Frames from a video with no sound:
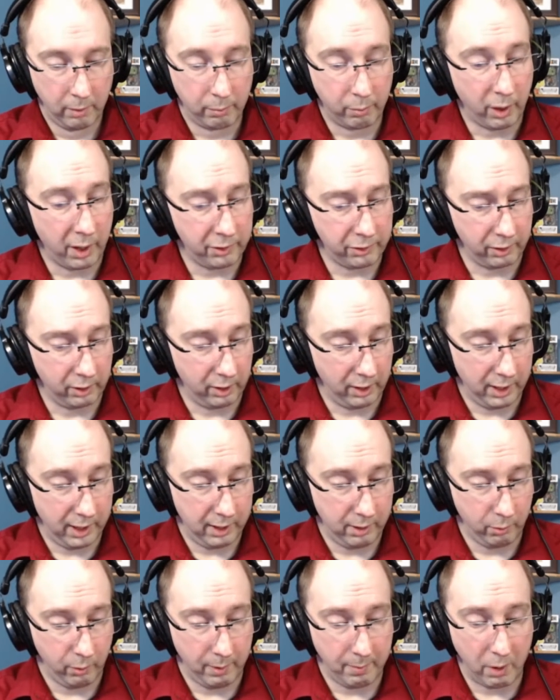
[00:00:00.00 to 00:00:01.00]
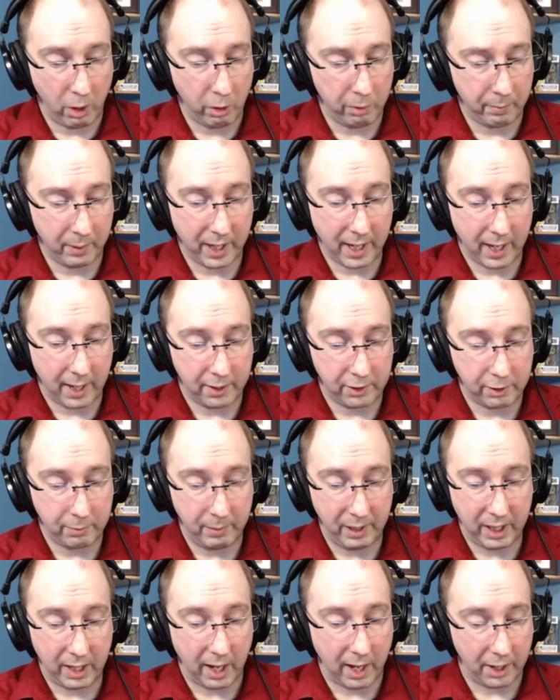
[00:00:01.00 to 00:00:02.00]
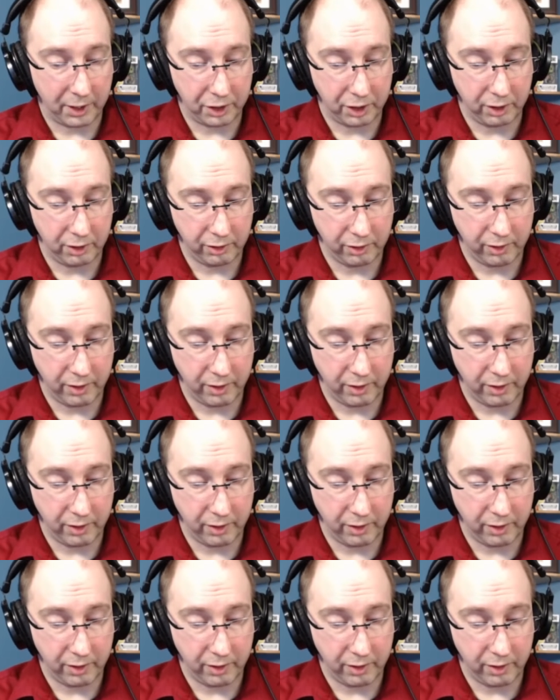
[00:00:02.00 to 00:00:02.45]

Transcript: Presently we both began to be conscious